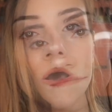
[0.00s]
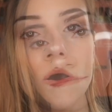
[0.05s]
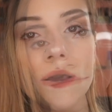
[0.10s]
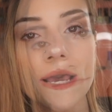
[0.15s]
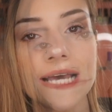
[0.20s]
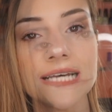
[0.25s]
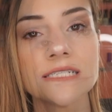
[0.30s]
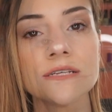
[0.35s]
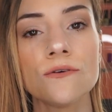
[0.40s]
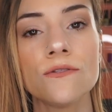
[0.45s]

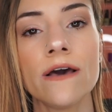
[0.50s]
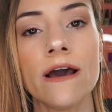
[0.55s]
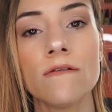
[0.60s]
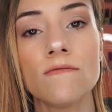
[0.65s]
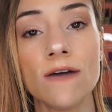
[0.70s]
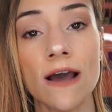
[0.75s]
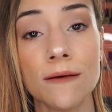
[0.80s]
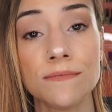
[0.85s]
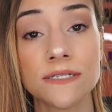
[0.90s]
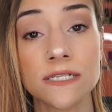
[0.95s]
Okay, so that
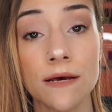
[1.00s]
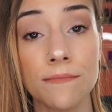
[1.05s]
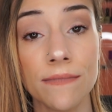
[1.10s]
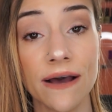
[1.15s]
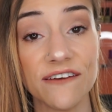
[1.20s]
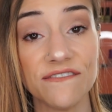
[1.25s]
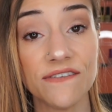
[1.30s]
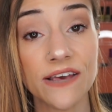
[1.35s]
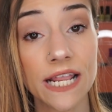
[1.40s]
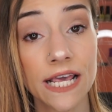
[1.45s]
wraps up
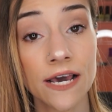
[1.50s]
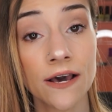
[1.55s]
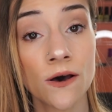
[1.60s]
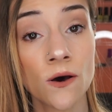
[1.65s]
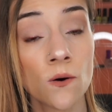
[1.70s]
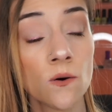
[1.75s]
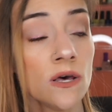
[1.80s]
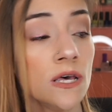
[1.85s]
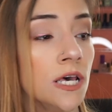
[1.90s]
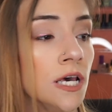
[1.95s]
my
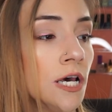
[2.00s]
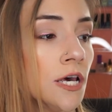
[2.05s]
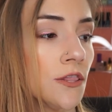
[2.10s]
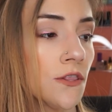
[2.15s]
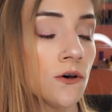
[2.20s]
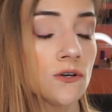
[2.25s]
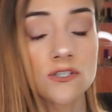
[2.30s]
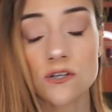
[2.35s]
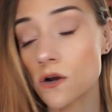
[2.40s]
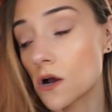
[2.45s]
video.
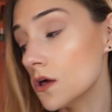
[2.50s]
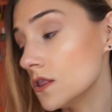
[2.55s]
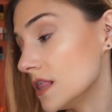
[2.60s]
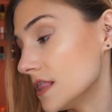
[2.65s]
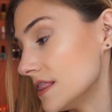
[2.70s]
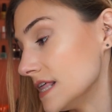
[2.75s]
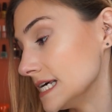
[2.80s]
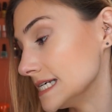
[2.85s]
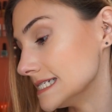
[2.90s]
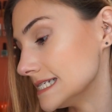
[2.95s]
Those are all the
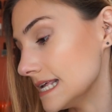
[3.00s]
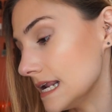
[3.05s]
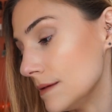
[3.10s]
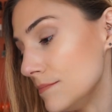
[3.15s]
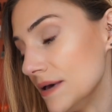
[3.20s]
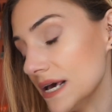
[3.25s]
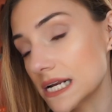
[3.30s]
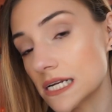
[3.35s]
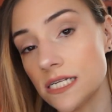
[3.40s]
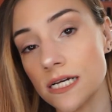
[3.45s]
things that I
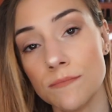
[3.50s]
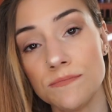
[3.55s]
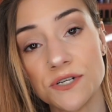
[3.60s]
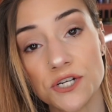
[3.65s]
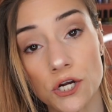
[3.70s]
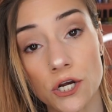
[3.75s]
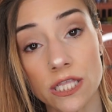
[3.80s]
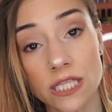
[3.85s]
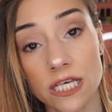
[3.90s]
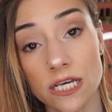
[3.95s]
picked up
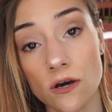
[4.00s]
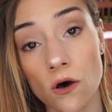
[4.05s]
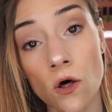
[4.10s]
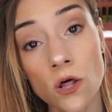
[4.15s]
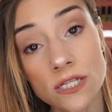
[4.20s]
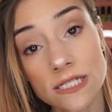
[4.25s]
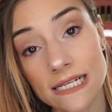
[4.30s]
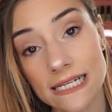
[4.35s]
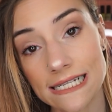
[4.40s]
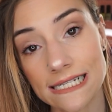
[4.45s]
during the
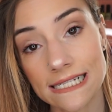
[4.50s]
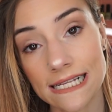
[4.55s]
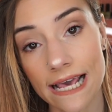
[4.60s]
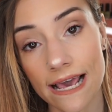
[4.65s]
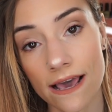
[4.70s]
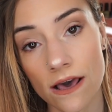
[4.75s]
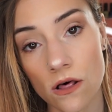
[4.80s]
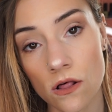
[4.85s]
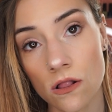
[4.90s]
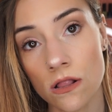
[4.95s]
Ulta
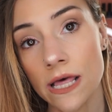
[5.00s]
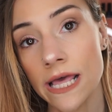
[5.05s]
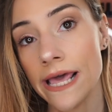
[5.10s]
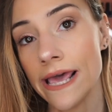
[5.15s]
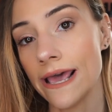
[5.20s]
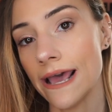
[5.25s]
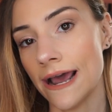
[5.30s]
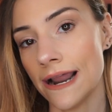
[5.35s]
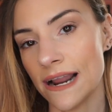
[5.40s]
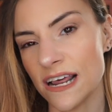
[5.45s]
sale,
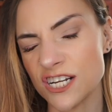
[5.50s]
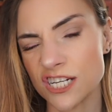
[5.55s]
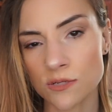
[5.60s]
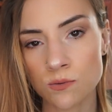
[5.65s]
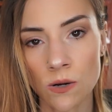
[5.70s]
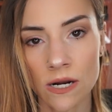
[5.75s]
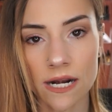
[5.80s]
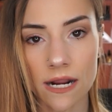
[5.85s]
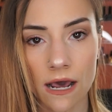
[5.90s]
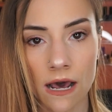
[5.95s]
and I just
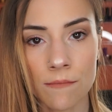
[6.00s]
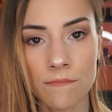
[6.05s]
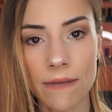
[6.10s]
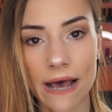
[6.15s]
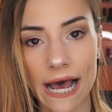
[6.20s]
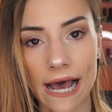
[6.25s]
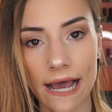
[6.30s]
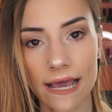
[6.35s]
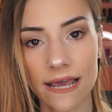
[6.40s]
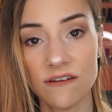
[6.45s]
wanted to come
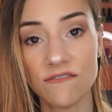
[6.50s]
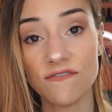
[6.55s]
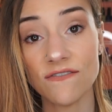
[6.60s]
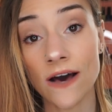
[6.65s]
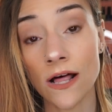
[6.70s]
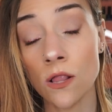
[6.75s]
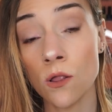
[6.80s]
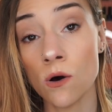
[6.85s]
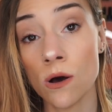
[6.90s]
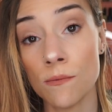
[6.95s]
back and
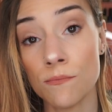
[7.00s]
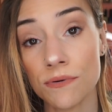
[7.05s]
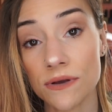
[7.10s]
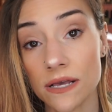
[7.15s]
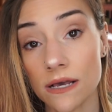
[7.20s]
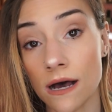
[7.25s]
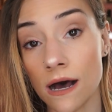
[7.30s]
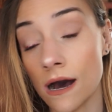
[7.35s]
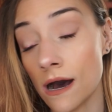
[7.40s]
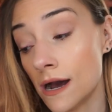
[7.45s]
follow up
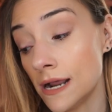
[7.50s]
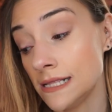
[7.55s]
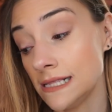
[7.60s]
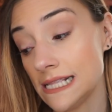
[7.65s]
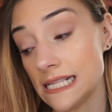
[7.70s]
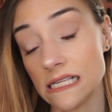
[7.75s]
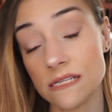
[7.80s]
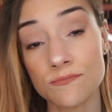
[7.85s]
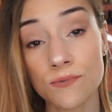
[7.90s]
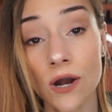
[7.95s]
on
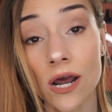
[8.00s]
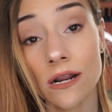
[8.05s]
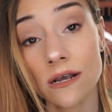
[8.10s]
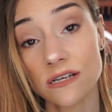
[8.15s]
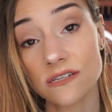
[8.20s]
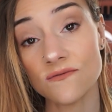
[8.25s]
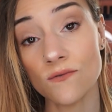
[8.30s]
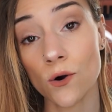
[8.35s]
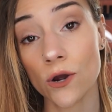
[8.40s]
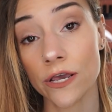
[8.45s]
these
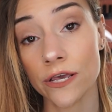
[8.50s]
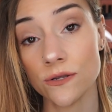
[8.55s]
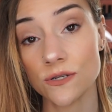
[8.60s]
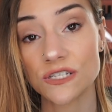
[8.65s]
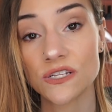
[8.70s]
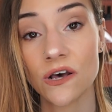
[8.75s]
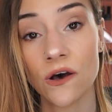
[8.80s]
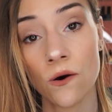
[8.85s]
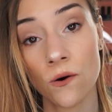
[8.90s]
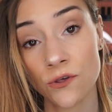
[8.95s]
products for you
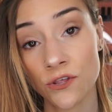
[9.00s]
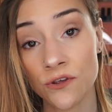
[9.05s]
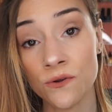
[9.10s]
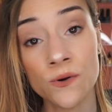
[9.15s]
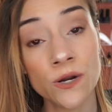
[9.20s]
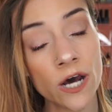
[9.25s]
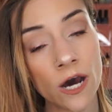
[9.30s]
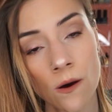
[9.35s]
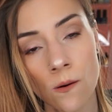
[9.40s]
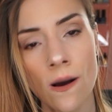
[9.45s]
so you
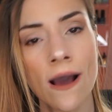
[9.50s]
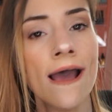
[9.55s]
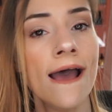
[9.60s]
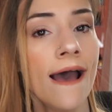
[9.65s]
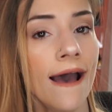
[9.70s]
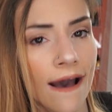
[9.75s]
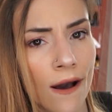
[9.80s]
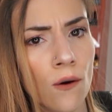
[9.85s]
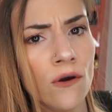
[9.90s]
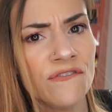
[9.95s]
know
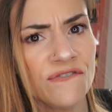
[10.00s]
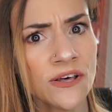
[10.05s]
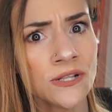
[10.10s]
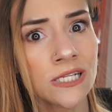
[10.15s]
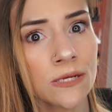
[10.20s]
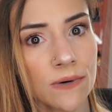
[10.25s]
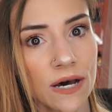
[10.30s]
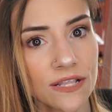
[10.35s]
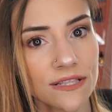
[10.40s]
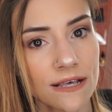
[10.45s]
how I felt
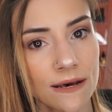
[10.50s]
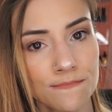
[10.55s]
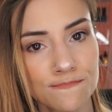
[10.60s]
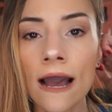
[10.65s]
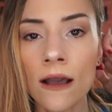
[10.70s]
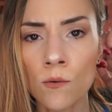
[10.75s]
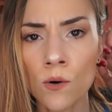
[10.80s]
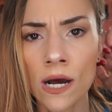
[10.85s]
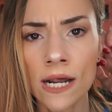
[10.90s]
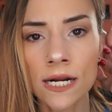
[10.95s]
about them.
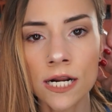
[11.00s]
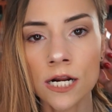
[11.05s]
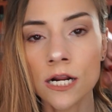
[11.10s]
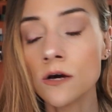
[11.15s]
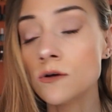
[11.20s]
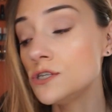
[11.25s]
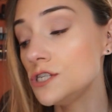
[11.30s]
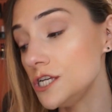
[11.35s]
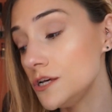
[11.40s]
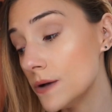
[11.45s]
I want to know,
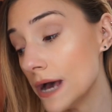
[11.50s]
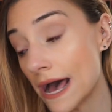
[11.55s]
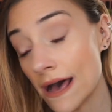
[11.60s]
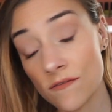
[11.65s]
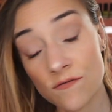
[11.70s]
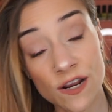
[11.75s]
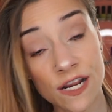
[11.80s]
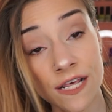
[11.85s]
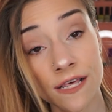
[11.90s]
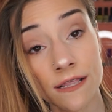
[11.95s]
do you have
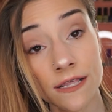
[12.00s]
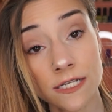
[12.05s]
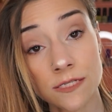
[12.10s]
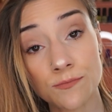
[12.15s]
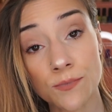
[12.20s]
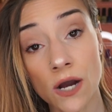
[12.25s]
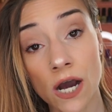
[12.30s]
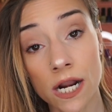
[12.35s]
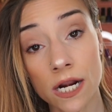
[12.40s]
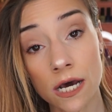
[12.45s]
any of these
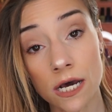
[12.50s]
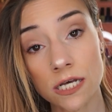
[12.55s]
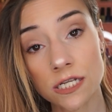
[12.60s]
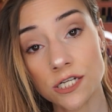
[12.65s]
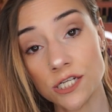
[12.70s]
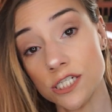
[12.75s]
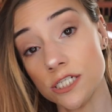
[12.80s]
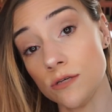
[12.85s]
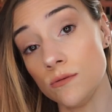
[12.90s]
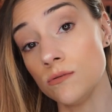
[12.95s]
products?
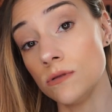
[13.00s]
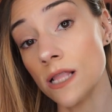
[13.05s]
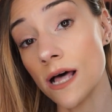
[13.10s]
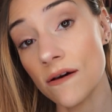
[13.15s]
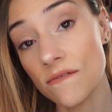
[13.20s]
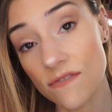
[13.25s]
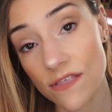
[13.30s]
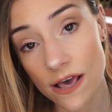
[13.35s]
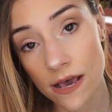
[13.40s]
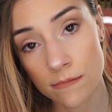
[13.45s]
Do you
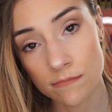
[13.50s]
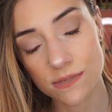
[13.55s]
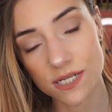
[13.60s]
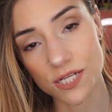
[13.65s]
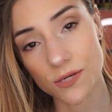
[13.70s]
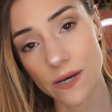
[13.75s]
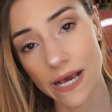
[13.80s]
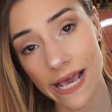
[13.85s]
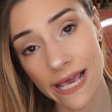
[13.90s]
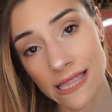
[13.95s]
love them? Do
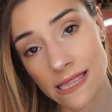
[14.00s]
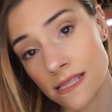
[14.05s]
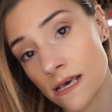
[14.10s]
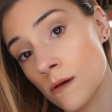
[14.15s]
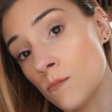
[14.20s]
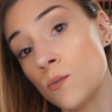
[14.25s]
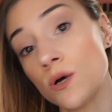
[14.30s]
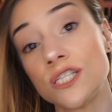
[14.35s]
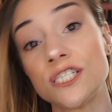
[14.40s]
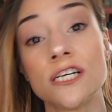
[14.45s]
you hate
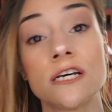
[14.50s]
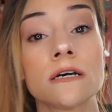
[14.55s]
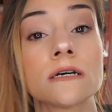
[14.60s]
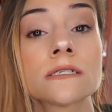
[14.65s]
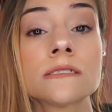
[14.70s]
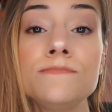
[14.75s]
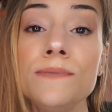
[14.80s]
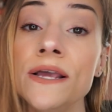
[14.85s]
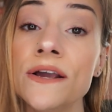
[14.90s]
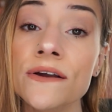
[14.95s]
them? What's your
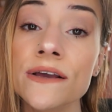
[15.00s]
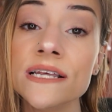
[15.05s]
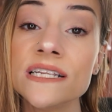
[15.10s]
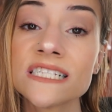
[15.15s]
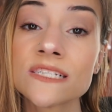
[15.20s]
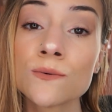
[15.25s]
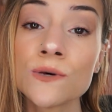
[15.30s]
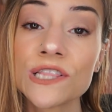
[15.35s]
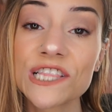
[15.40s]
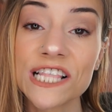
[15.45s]

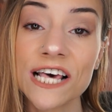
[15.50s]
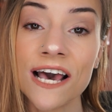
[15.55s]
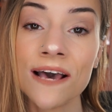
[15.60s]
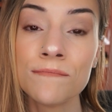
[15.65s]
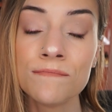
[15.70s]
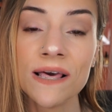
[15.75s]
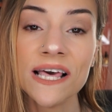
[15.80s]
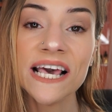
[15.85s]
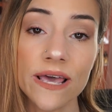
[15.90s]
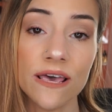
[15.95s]
experience with
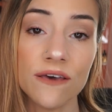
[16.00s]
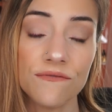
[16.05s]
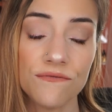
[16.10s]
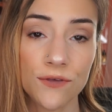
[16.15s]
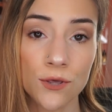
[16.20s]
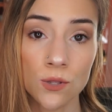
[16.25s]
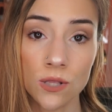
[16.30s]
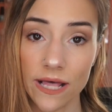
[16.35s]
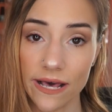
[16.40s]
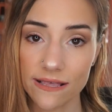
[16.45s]
them? If
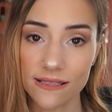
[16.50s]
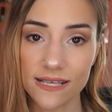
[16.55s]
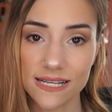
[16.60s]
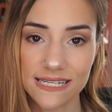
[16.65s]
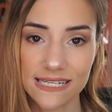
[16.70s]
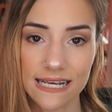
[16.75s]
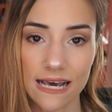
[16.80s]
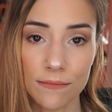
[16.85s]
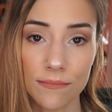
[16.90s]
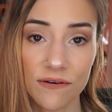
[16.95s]
you like this
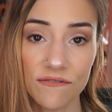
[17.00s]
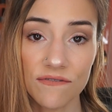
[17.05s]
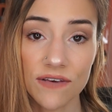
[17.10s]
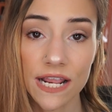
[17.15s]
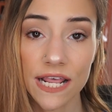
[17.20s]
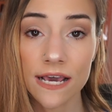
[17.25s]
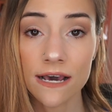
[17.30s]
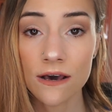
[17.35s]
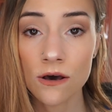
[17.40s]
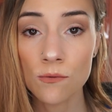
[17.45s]
type of
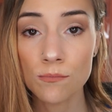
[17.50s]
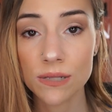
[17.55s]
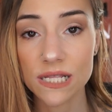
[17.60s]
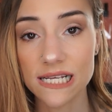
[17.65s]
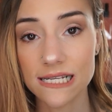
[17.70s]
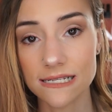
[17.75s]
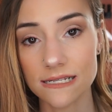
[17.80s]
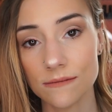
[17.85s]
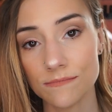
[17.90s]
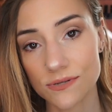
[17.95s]
video,
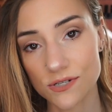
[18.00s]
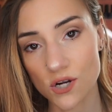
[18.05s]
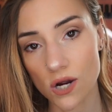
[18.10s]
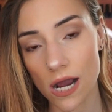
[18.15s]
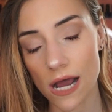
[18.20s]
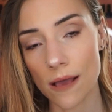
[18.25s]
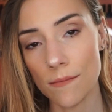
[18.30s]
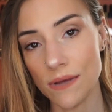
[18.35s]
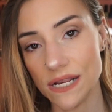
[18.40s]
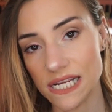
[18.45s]
please
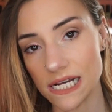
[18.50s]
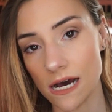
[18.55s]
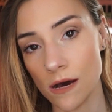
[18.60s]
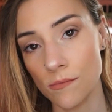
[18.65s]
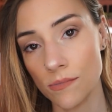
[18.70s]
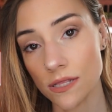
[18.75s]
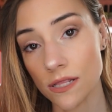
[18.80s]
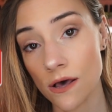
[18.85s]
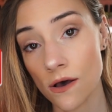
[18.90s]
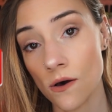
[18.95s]
subscribe down
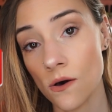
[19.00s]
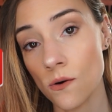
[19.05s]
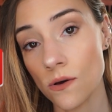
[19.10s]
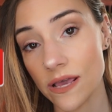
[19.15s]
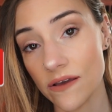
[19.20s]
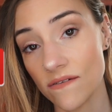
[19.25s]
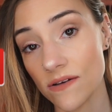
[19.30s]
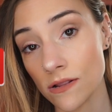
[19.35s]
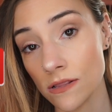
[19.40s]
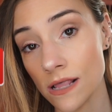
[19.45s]
below.
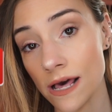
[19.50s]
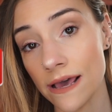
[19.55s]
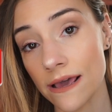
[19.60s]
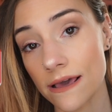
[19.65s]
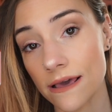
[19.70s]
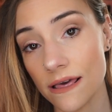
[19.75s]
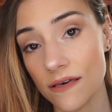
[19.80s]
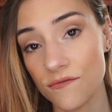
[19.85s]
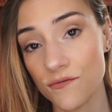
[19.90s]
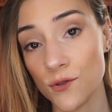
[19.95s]
Give it a
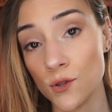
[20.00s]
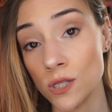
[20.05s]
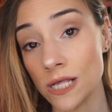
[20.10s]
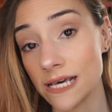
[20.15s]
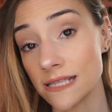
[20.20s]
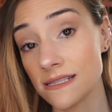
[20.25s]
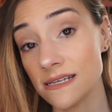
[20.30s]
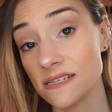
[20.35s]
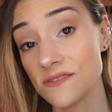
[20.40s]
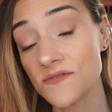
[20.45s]
like if you
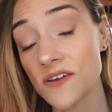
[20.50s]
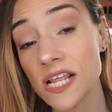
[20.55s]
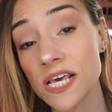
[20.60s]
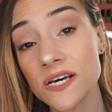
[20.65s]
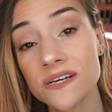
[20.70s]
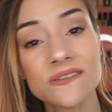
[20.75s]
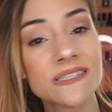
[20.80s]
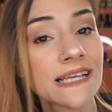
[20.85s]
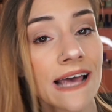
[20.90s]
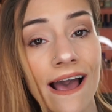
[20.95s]
like these
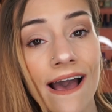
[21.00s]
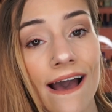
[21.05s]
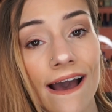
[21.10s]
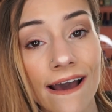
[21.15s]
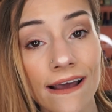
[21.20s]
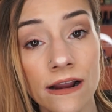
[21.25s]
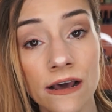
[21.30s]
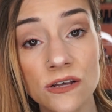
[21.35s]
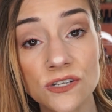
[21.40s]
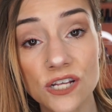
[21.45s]
videos,
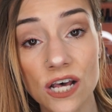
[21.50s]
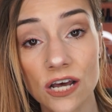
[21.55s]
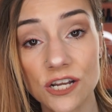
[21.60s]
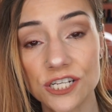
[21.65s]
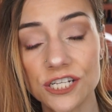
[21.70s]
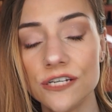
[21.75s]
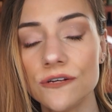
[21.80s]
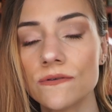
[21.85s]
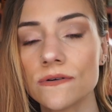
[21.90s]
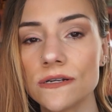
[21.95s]
and I'll talk
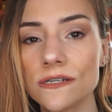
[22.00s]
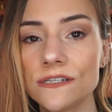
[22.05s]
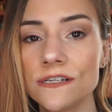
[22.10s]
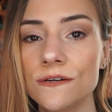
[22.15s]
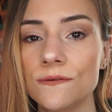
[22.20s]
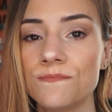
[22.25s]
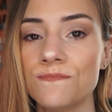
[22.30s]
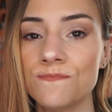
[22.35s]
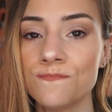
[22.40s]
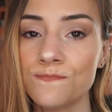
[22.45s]
to you real
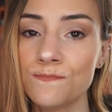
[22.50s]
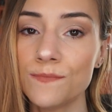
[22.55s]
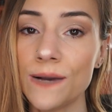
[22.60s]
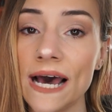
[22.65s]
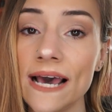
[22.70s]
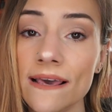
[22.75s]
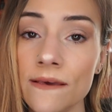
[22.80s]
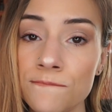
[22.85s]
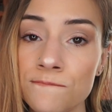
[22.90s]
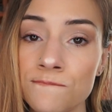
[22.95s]
soon.
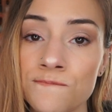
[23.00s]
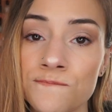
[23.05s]
Bye!